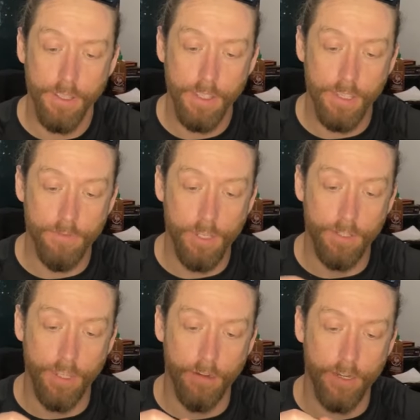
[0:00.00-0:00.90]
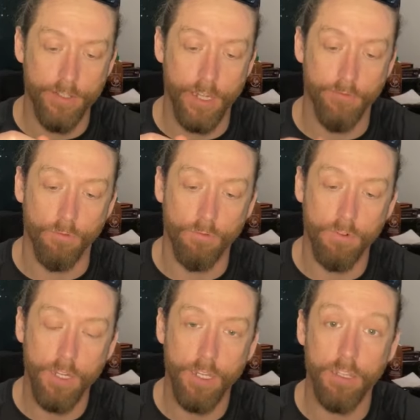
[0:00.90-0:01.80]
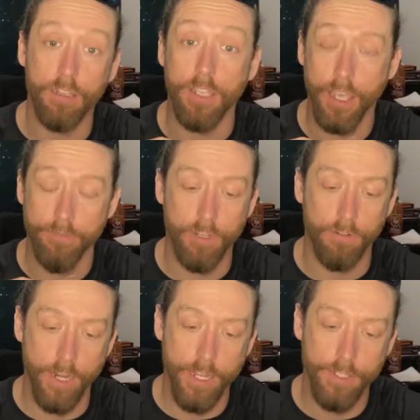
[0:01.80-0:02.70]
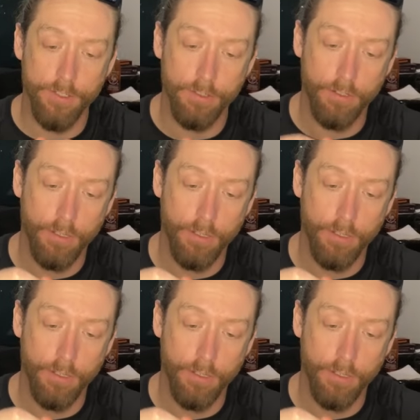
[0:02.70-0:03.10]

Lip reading: if you get in the areas that have really heavy grass,